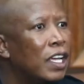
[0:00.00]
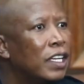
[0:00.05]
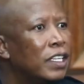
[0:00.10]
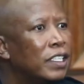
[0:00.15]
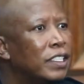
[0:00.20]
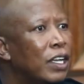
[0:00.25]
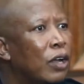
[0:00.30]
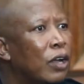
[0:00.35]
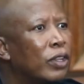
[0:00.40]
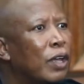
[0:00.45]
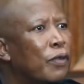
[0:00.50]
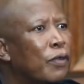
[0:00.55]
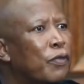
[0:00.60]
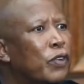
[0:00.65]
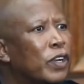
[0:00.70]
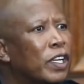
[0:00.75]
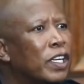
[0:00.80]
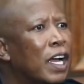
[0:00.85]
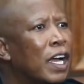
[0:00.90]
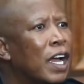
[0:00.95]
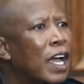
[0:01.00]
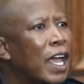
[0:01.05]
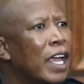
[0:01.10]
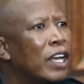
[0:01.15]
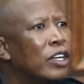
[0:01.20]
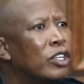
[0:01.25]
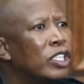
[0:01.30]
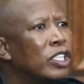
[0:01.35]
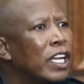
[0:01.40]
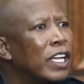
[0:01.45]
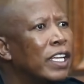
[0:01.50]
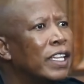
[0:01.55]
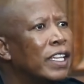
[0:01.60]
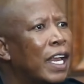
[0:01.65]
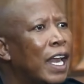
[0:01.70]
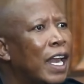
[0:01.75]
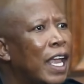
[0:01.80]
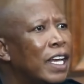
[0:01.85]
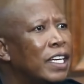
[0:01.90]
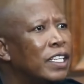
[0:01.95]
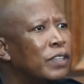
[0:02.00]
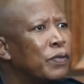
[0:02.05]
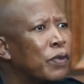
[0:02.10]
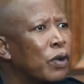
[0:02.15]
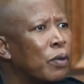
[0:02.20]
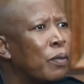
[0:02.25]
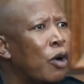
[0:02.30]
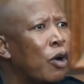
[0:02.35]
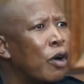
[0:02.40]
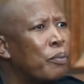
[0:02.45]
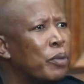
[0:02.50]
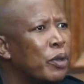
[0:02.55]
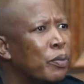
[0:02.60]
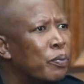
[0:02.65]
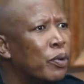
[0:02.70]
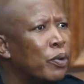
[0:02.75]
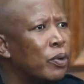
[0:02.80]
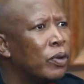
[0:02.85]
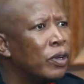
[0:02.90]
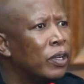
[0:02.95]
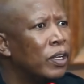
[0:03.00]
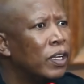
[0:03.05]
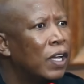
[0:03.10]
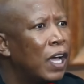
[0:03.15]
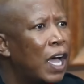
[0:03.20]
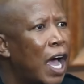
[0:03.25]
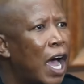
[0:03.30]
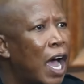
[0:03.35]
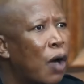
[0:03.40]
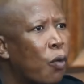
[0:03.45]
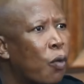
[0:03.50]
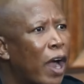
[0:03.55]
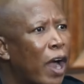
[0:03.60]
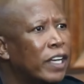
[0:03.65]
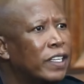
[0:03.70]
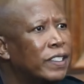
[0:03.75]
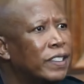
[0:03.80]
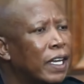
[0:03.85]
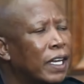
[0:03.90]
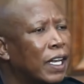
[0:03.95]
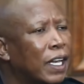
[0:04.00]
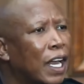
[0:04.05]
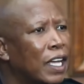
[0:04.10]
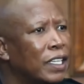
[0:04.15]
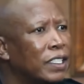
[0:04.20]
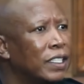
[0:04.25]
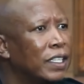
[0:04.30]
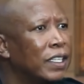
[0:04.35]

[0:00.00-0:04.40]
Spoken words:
South Africa and take the land from our people are white settlers.